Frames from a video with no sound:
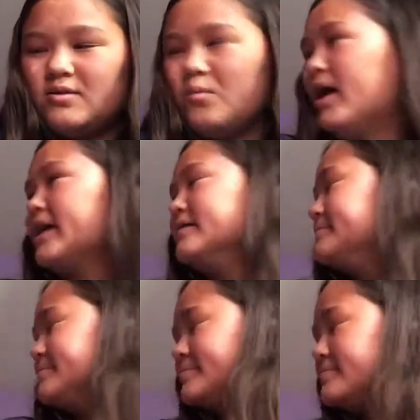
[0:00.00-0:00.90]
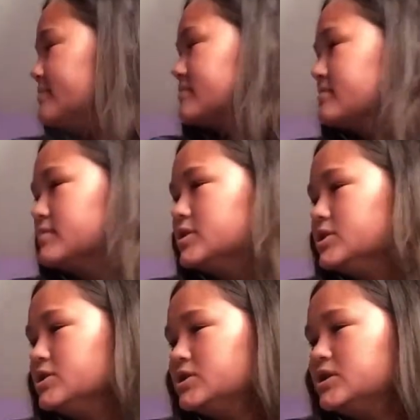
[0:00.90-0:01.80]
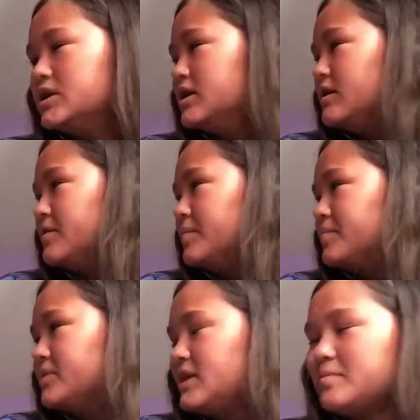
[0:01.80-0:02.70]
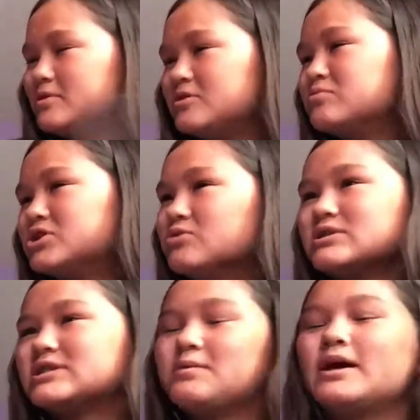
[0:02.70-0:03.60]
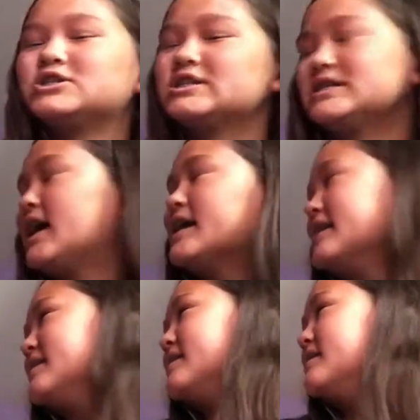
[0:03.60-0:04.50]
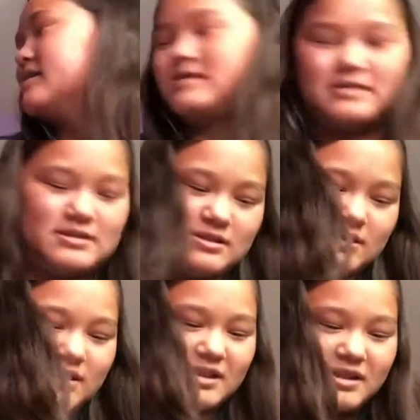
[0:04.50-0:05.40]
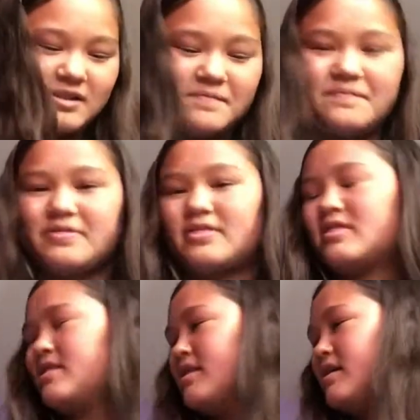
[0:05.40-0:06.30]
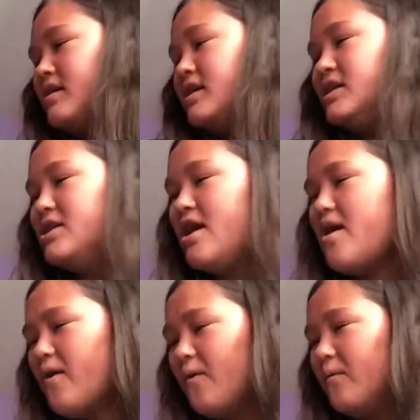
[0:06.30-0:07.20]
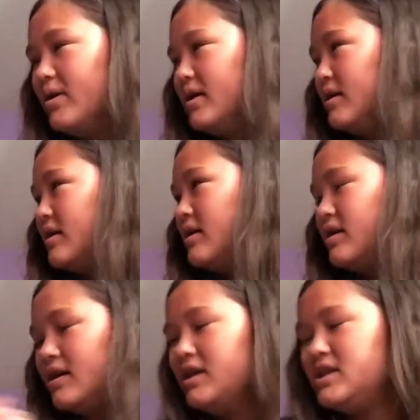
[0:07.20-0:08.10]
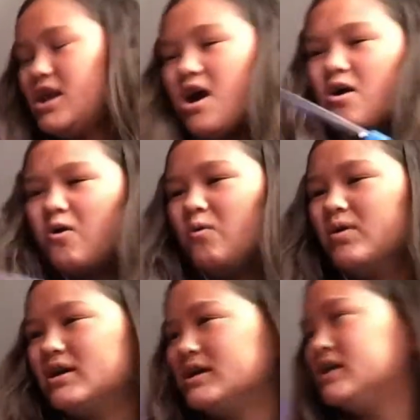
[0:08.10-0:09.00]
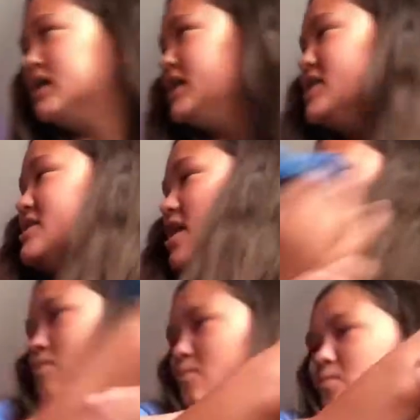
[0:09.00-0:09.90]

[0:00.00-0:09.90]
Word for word: Why? It's my squishy, my scissors, my house. Yeah, but you chose it, so I should get to cut no. it. No on. Let me just let me do it. No. Yes. No. Stop. Okay. No.